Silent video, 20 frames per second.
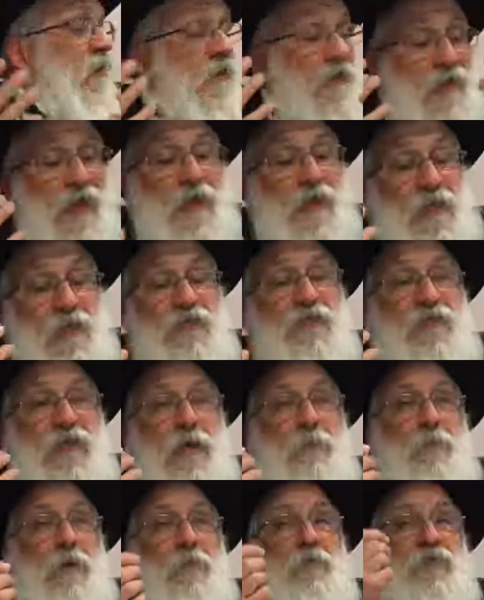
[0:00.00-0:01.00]
Yeah, I
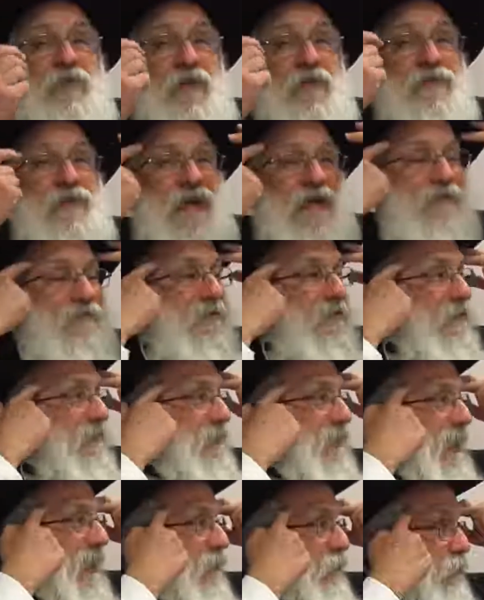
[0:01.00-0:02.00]
understand, but I'm saying that's a
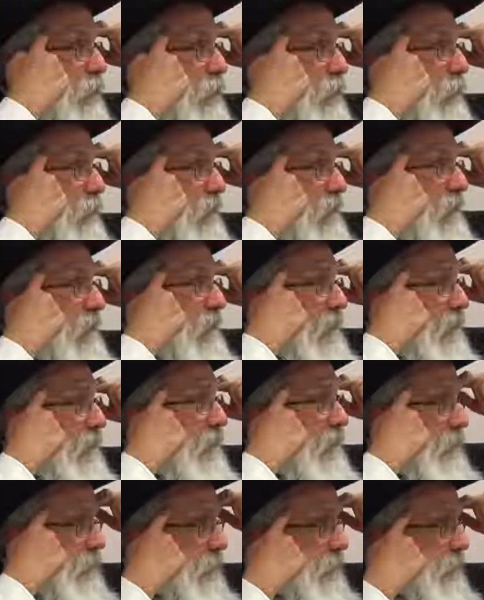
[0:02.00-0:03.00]
logical
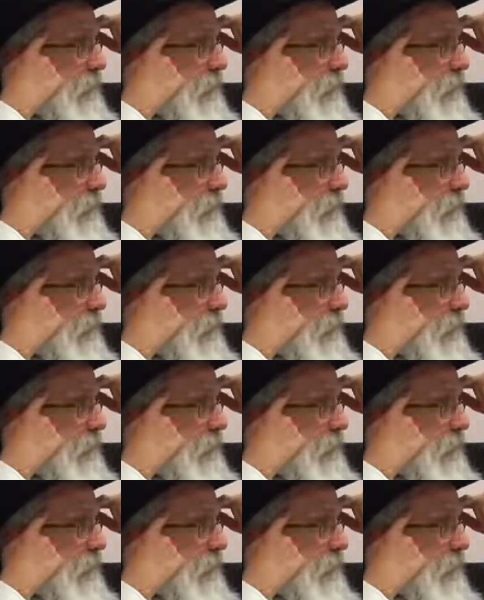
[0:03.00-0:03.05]
thing